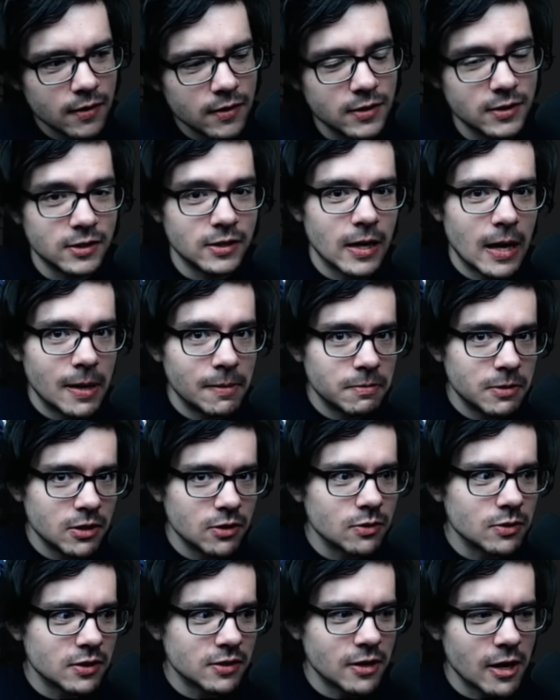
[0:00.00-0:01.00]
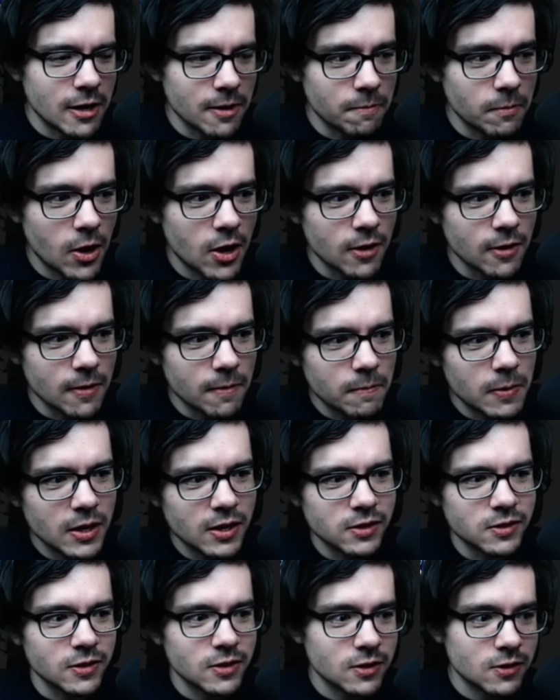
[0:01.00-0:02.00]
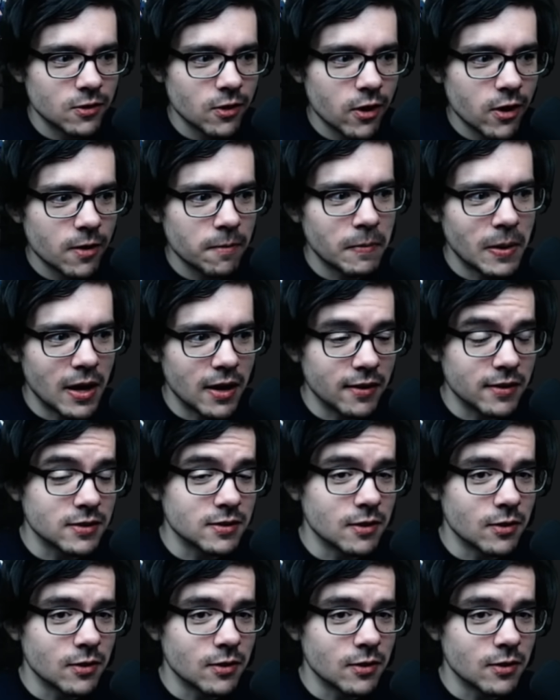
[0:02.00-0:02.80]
it's time to use Steady Body because this knockback is